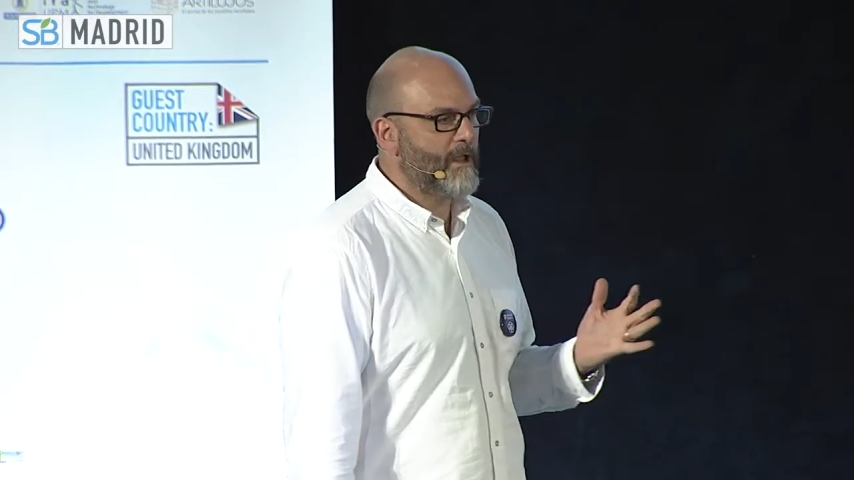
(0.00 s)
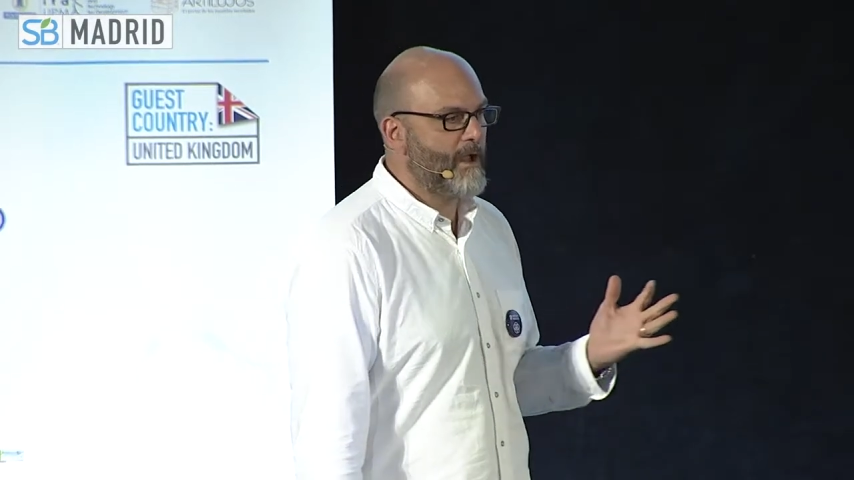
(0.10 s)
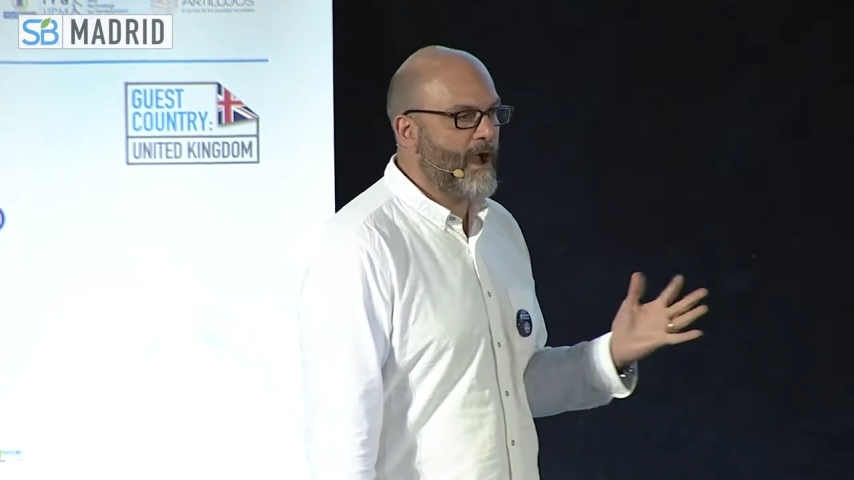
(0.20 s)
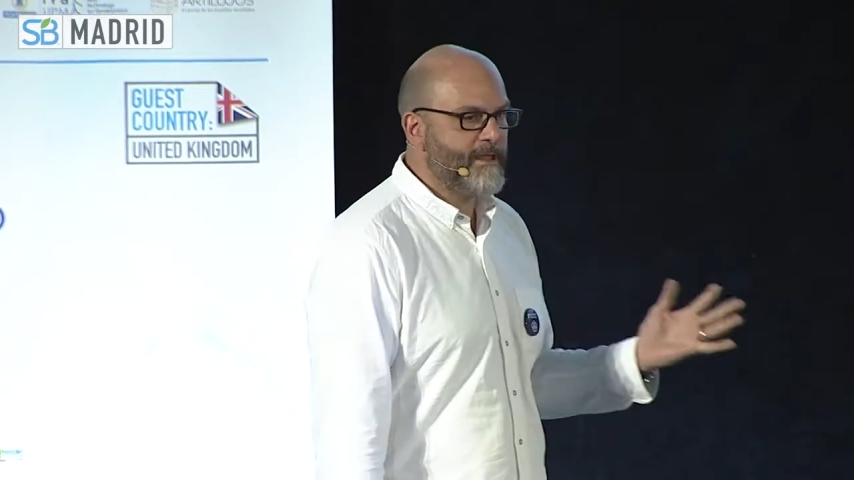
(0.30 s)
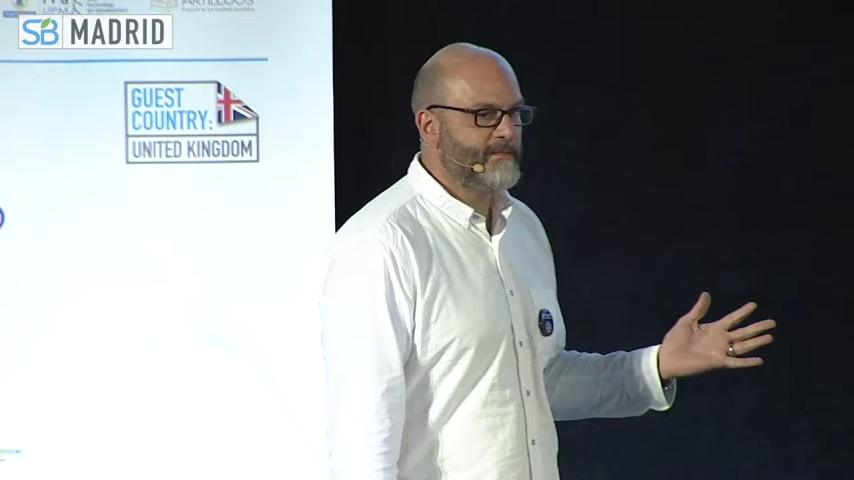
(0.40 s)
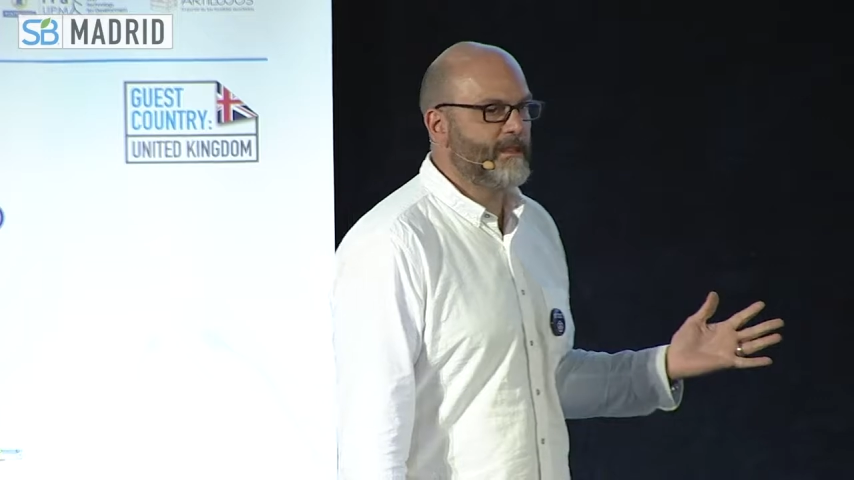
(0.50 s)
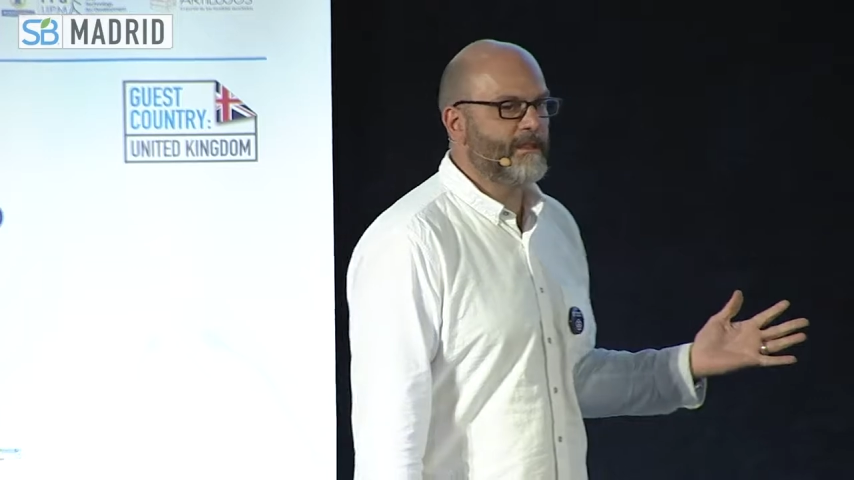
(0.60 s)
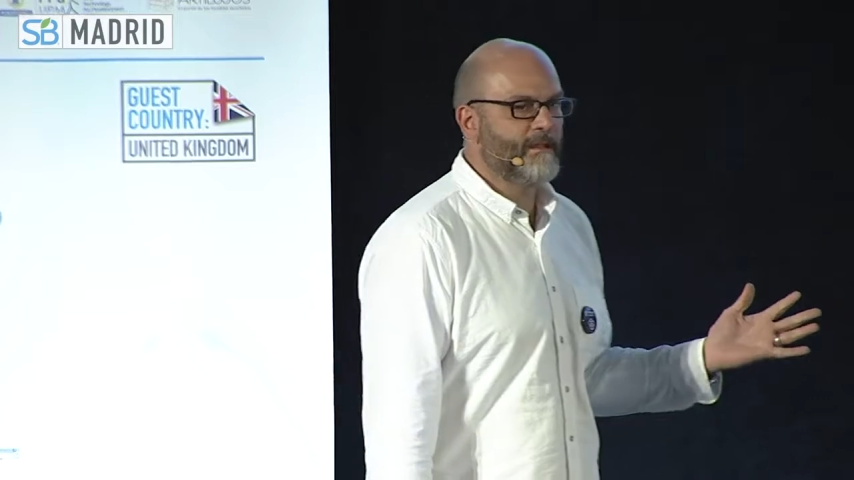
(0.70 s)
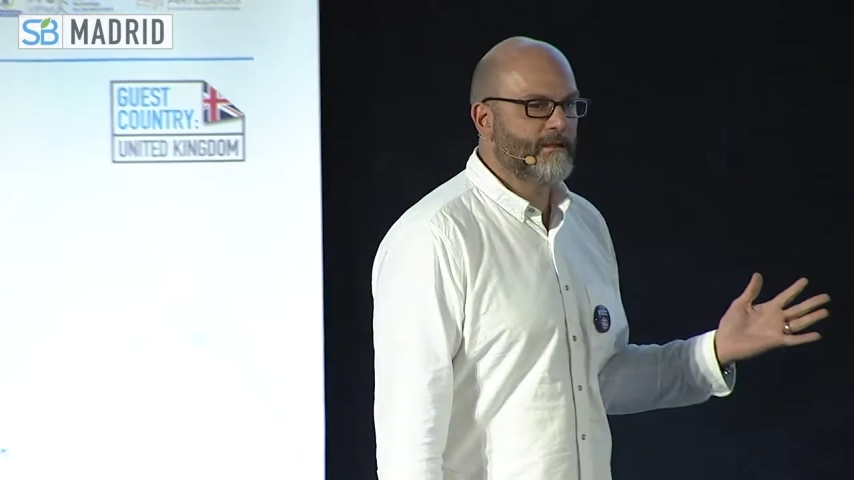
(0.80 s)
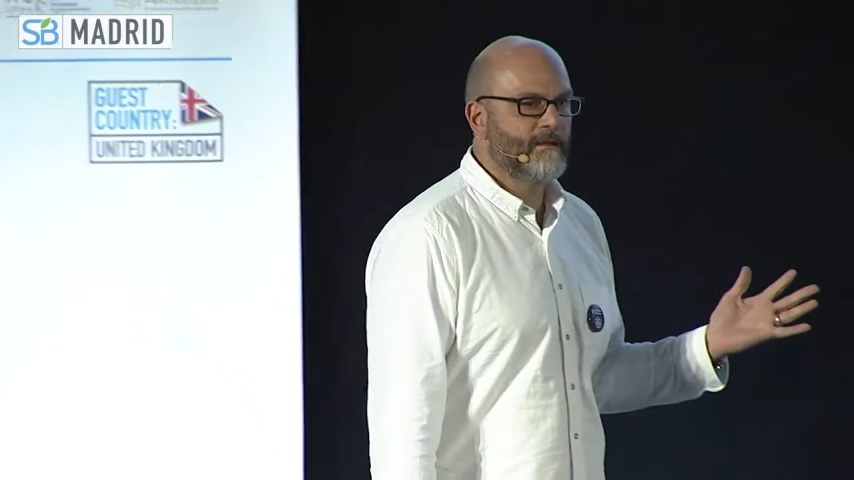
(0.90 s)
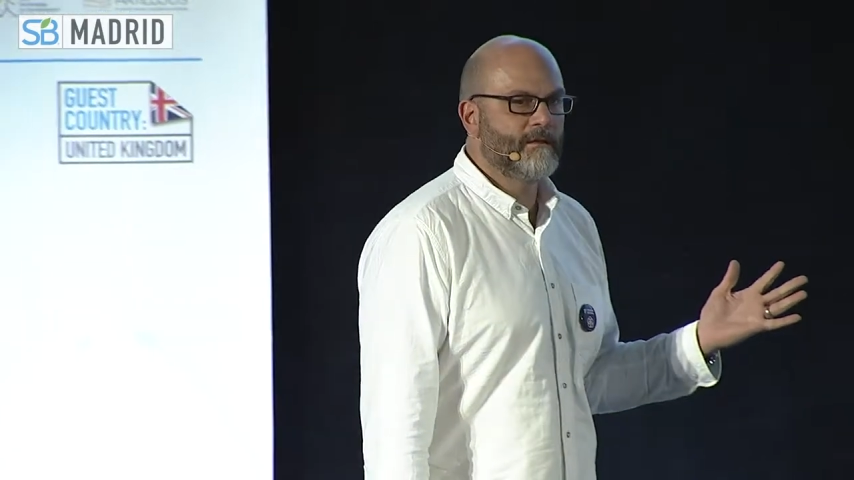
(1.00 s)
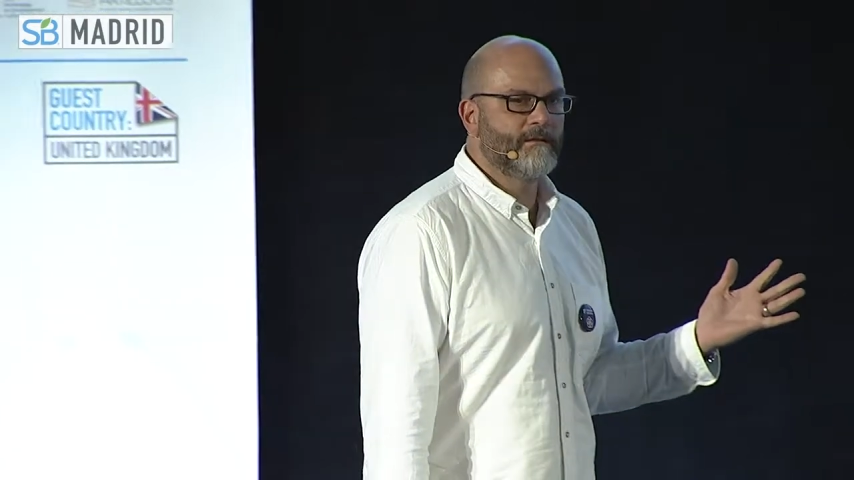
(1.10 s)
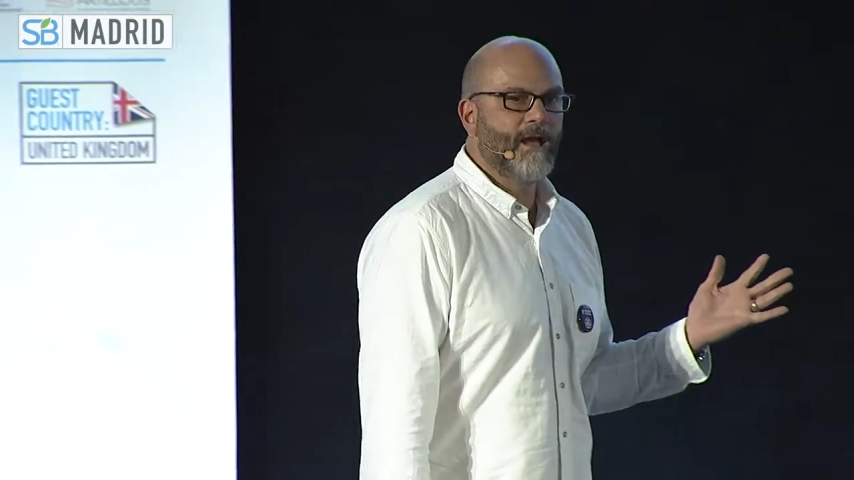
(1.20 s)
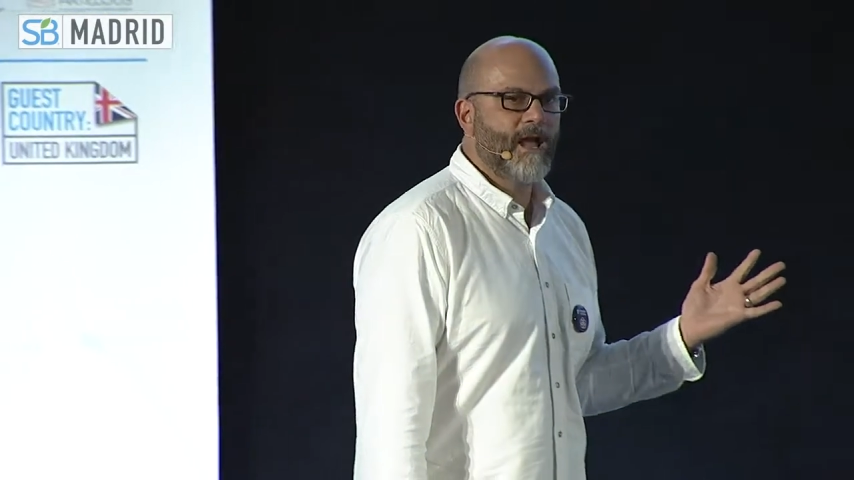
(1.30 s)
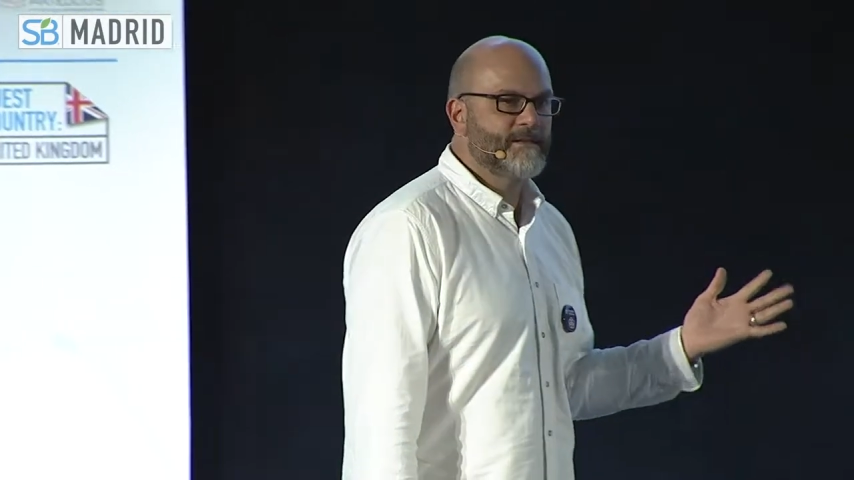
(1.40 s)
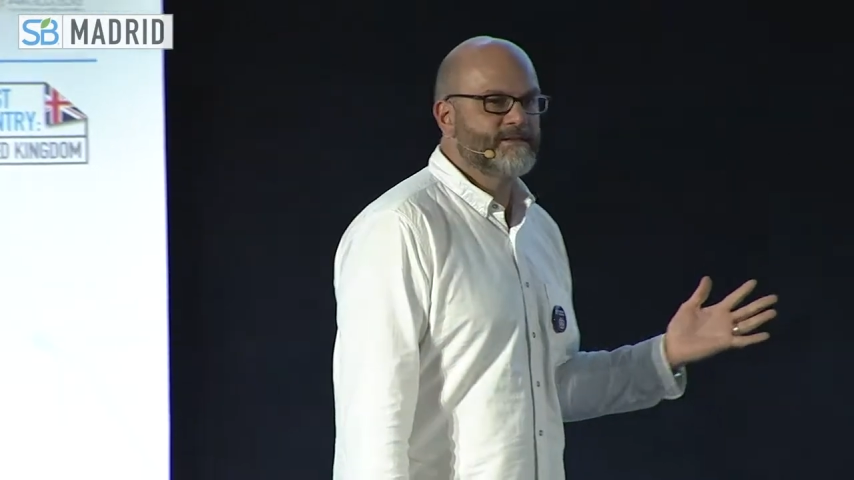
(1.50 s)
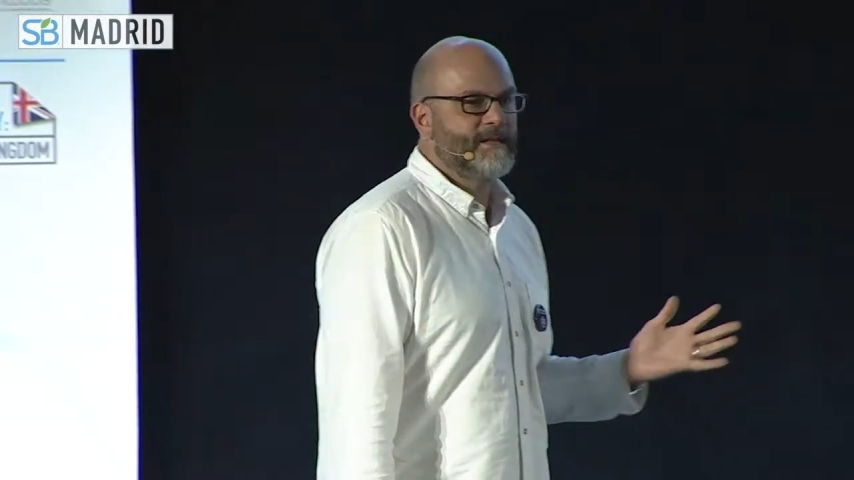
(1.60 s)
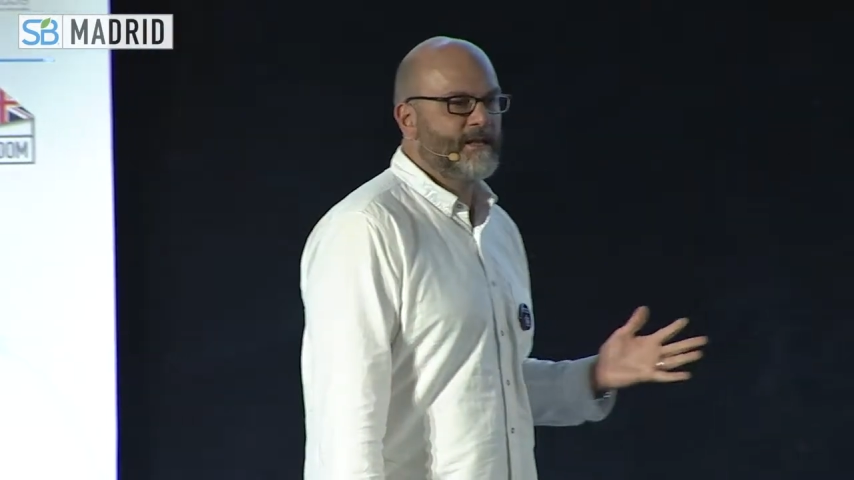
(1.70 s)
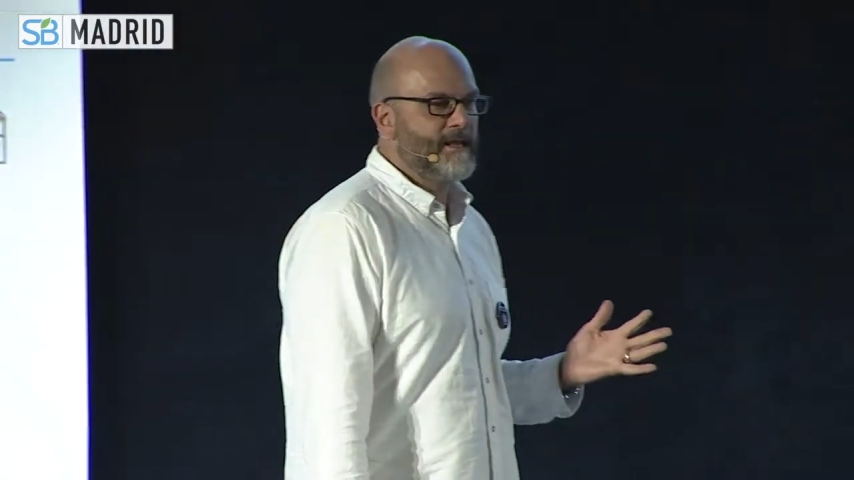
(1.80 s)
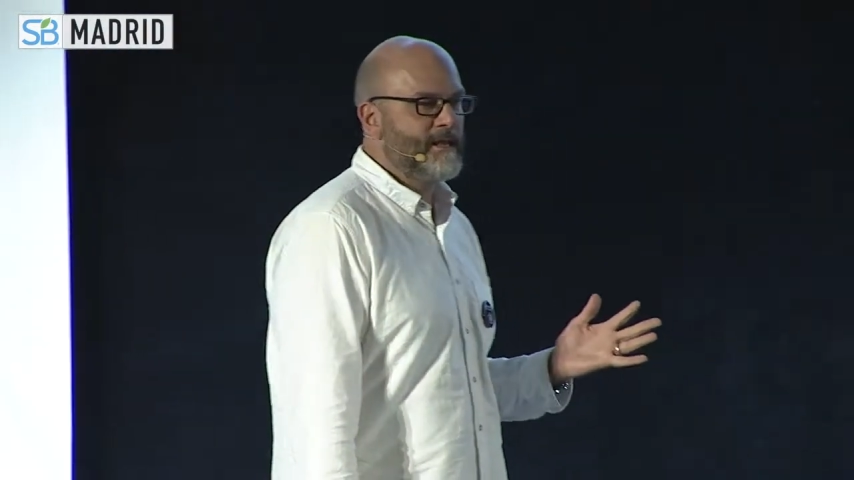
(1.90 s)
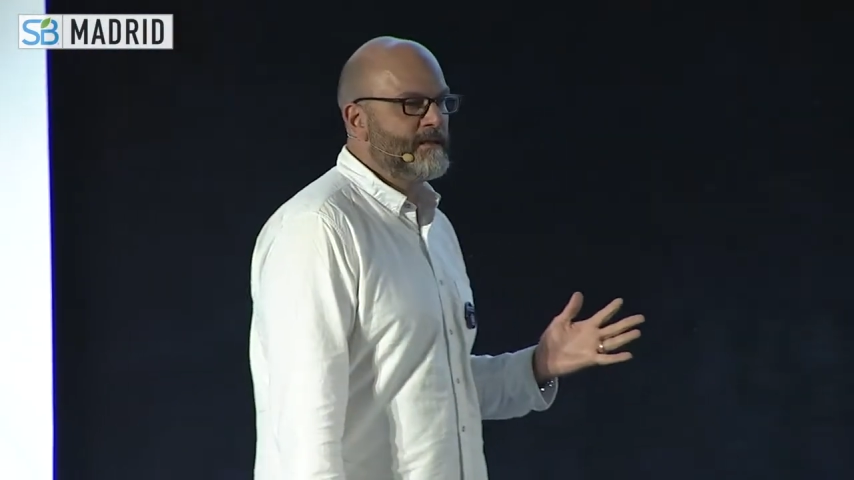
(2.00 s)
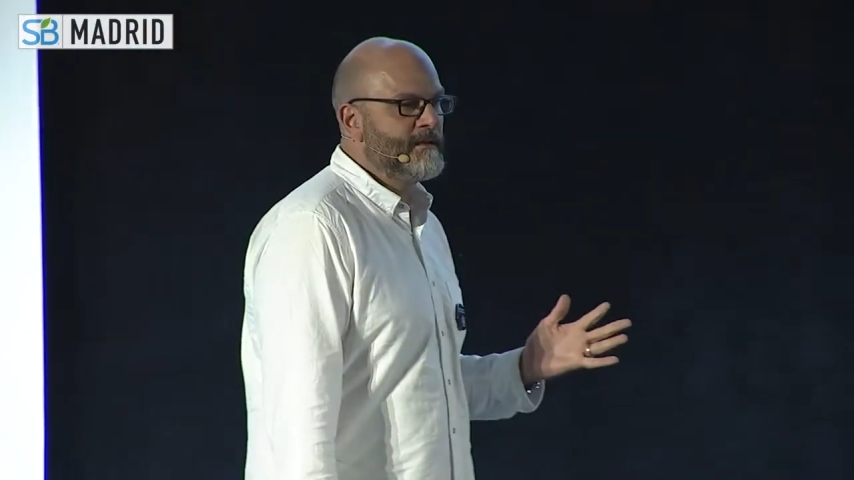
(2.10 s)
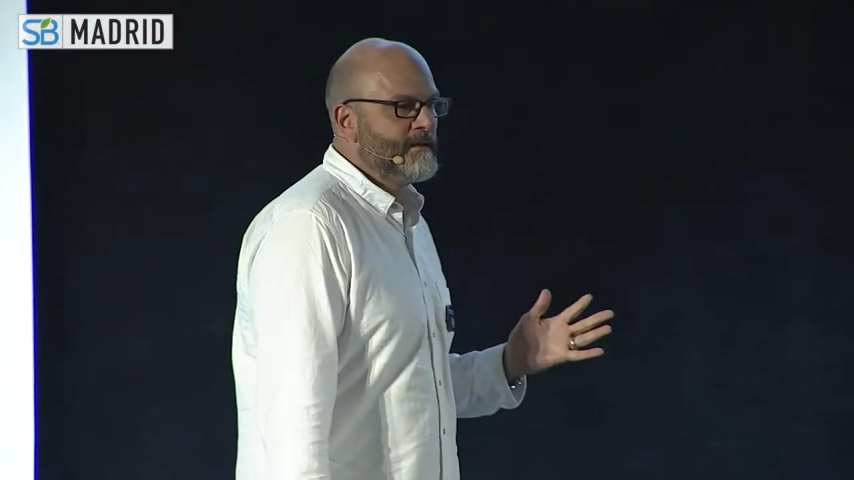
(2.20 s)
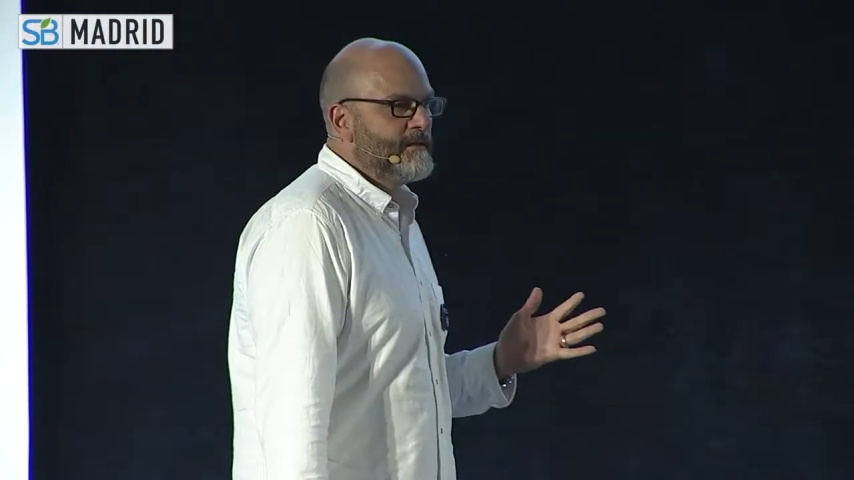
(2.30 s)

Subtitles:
I think, as key